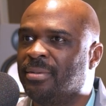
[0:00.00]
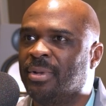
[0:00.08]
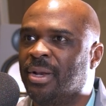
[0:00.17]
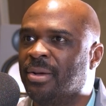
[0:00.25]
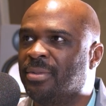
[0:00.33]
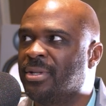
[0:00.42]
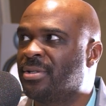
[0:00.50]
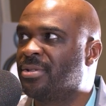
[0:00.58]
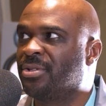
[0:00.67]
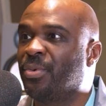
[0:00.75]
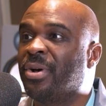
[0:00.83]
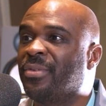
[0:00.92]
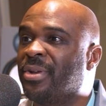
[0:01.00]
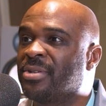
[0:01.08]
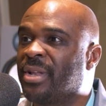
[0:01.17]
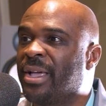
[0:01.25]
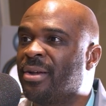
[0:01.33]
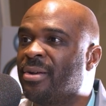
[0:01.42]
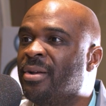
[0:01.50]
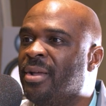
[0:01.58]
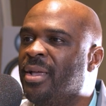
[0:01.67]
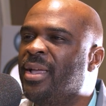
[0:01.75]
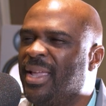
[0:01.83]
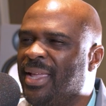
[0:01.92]
you know, this is 12 years later,
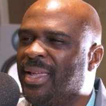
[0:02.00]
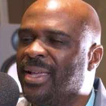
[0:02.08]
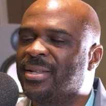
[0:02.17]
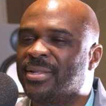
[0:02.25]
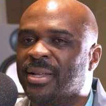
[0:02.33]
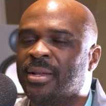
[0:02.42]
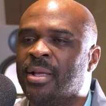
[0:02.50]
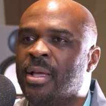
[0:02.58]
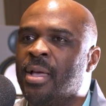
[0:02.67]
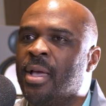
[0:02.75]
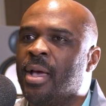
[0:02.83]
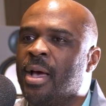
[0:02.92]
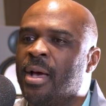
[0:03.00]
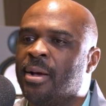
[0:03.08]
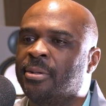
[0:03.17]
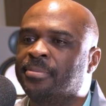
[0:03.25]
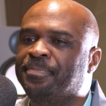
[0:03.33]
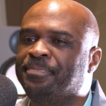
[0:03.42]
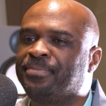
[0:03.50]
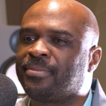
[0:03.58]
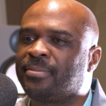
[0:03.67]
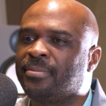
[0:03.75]
wow. he gets it. Um, wow.